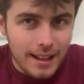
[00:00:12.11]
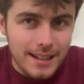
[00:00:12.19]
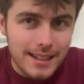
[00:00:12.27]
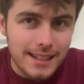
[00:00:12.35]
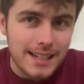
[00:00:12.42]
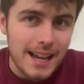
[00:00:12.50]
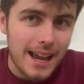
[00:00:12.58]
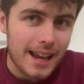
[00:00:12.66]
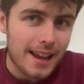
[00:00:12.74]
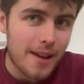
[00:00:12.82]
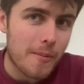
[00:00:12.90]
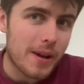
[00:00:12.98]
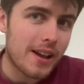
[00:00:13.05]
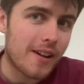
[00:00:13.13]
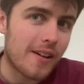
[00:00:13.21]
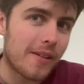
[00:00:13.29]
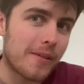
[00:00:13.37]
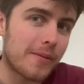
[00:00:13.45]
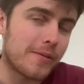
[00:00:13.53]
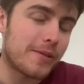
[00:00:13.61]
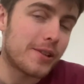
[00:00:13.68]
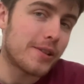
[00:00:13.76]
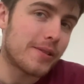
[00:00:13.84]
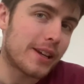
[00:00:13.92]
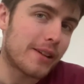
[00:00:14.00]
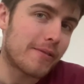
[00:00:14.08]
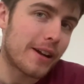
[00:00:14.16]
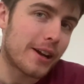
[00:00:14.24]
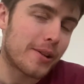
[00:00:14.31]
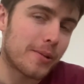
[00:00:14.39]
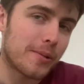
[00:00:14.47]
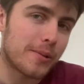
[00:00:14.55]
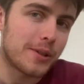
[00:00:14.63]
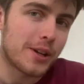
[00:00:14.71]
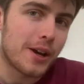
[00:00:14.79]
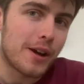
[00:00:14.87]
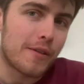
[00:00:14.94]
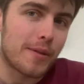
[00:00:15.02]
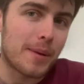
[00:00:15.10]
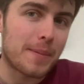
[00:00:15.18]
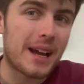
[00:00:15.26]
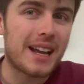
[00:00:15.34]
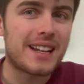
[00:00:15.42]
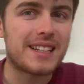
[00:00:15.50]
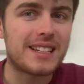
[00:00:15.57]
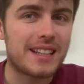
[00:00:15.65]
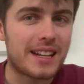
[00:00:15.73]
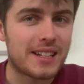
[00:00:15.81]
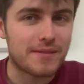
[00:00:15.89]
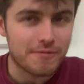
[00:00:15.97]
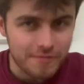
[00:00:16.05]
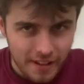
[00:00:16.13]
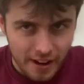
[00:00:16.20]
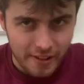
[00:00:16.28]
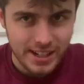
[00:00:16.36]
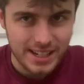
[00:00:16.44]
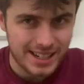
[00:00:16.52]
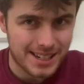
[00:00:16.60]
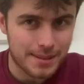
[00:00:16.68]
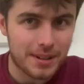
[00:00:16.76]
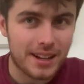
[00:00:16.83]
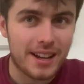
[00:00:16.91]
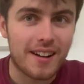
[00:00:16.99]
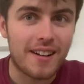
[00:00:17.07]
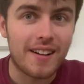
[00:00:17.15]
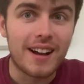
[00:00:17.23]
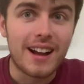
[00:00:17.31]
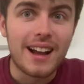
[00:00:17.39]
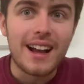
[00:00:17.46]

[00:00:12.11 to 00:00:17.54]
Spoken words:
Today, we are doing a record from a band that is very dear to my heart.